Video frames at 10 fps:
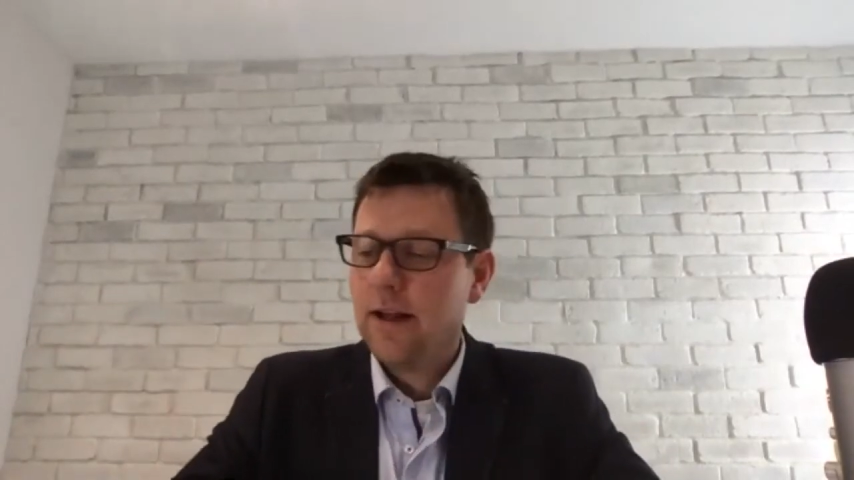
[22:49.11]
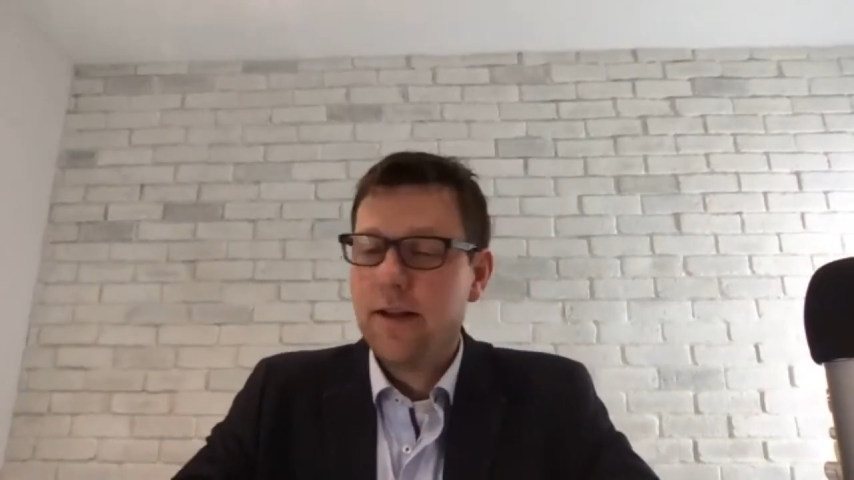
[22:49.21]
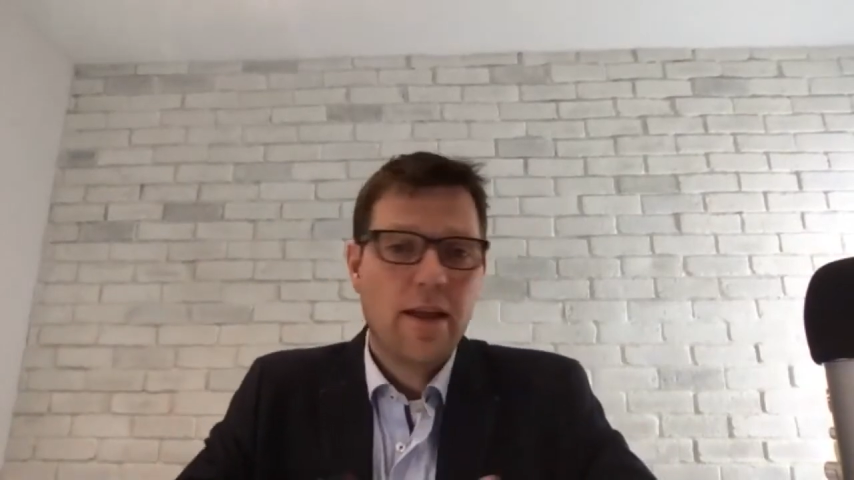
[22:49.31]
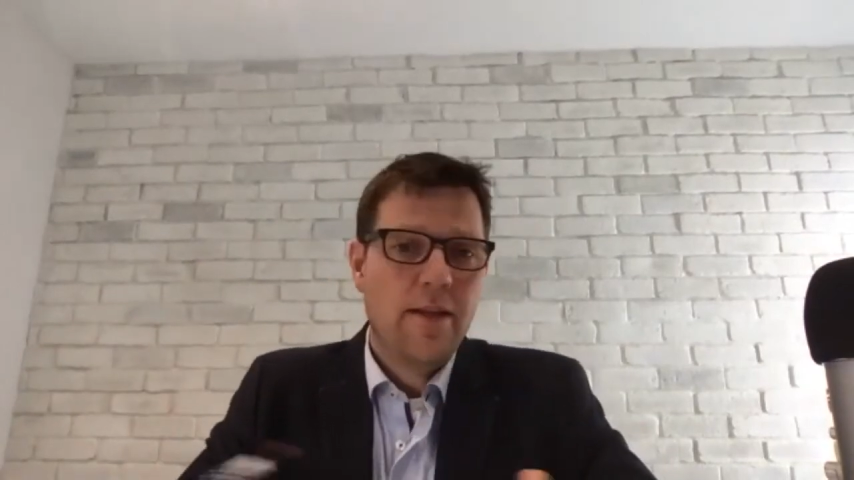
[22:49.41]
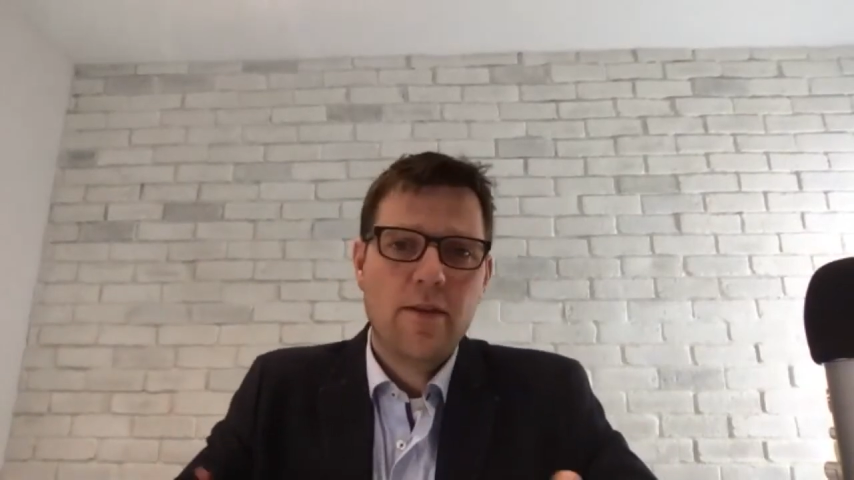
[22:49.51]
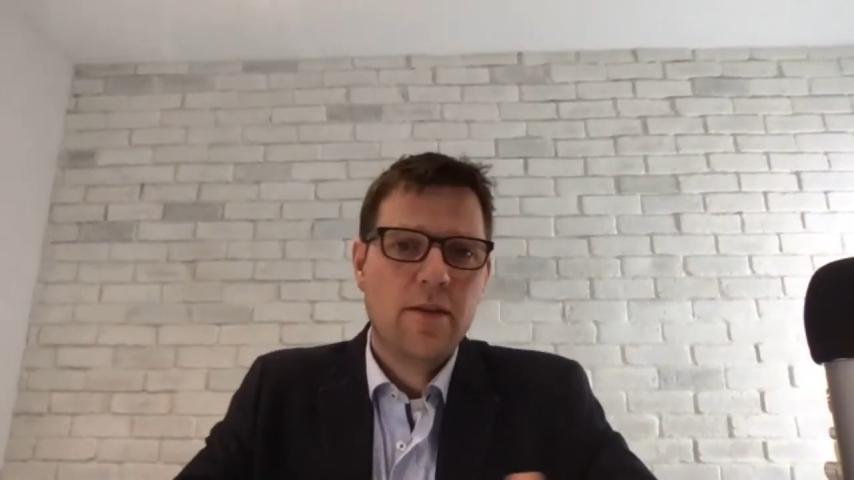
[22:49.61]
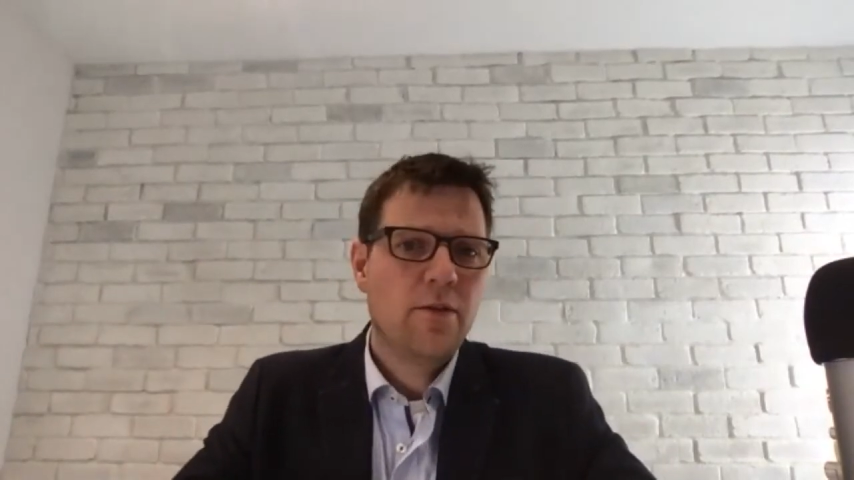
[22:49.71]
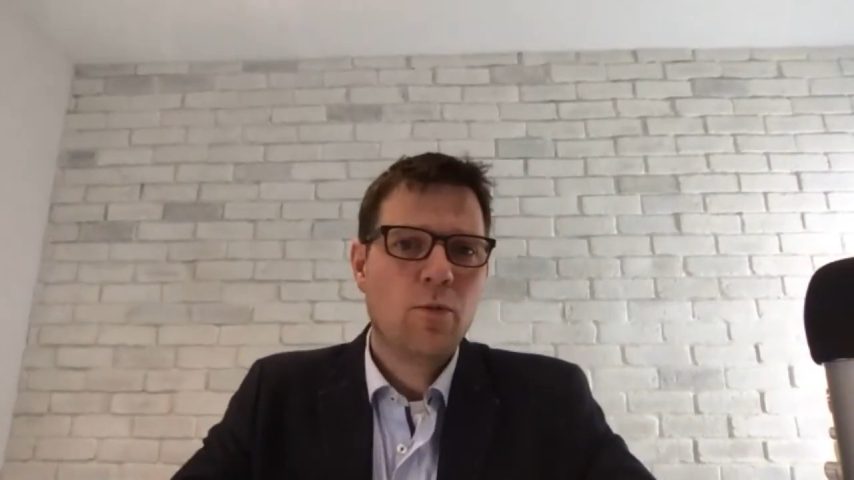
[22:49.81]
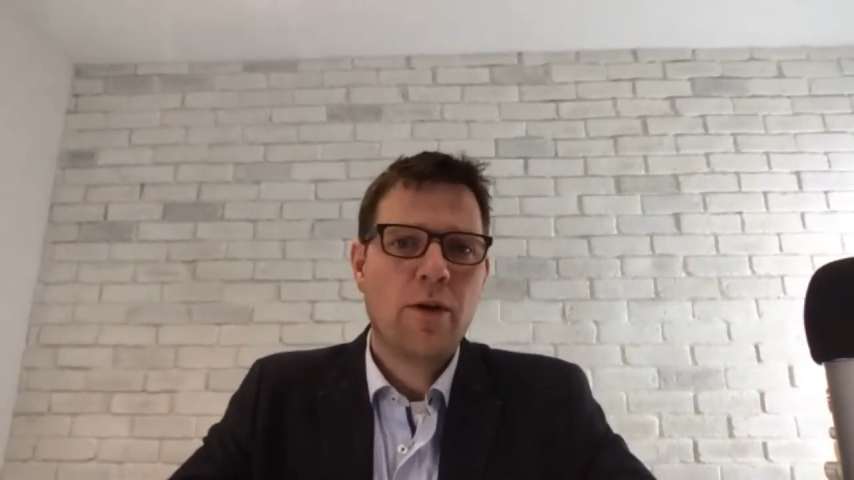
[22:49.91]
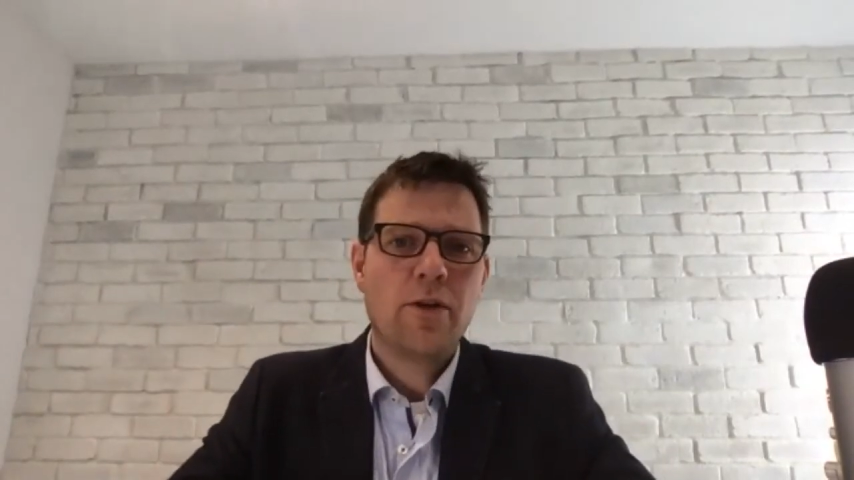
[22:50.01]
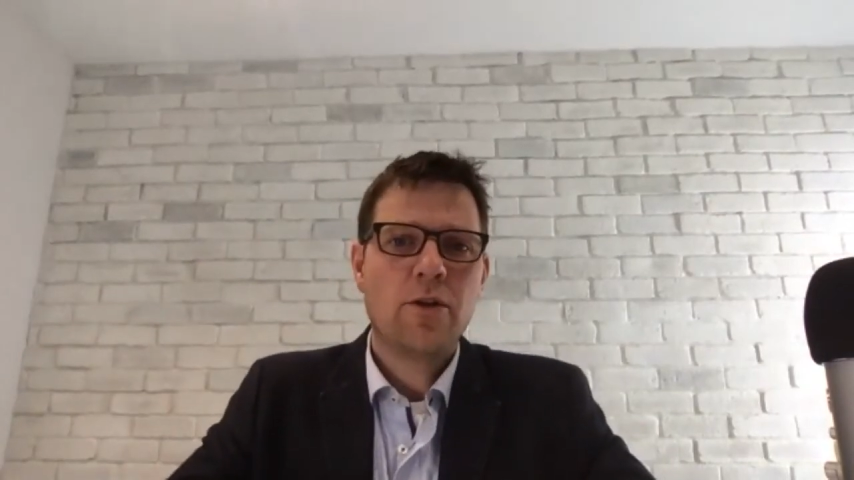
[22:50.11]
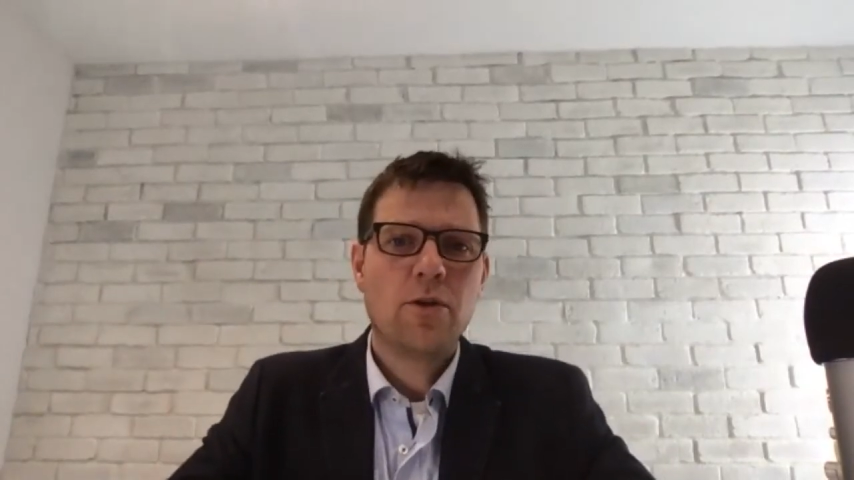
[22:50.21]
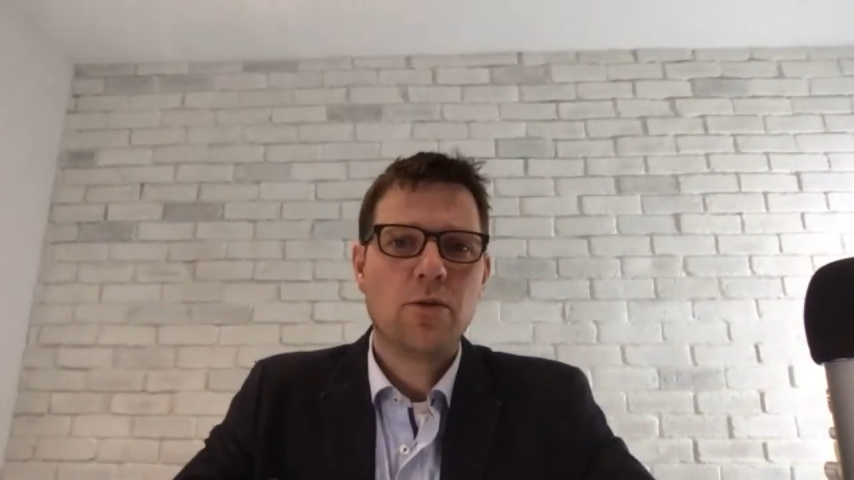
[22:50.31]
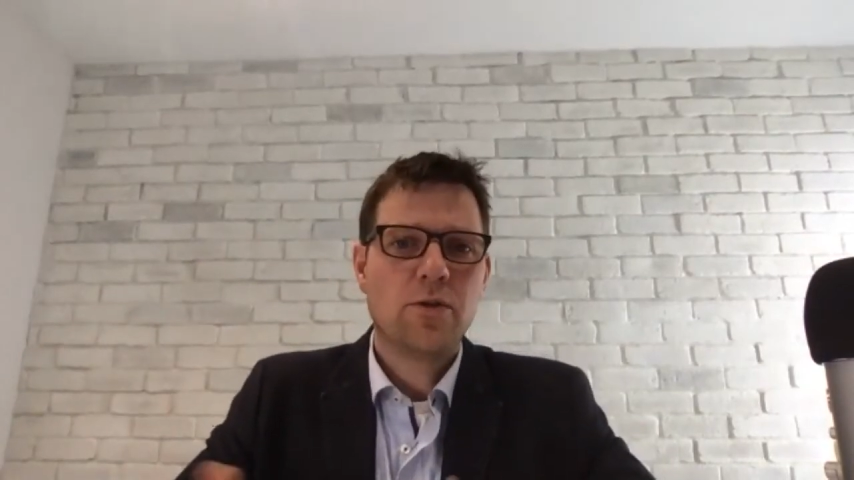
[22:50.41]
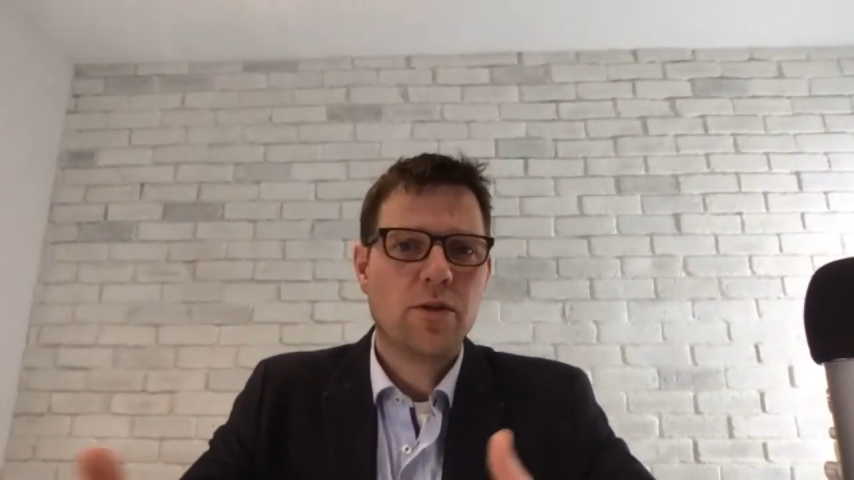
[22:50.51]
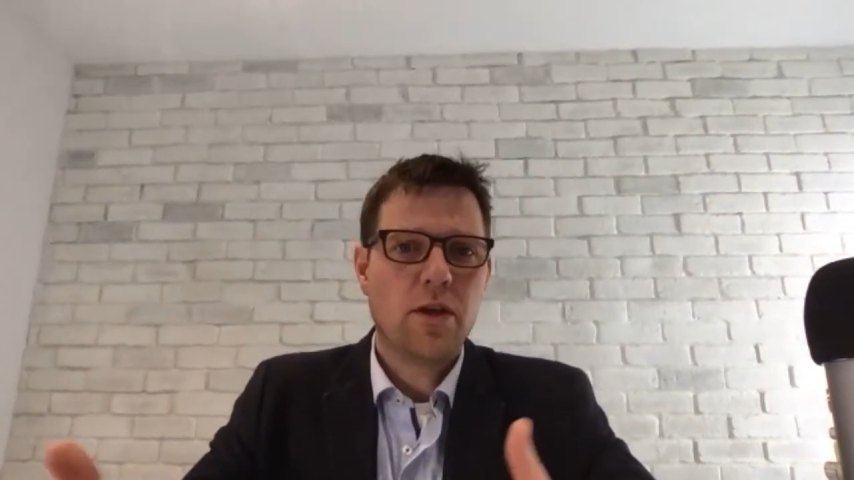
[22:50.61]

And whether you use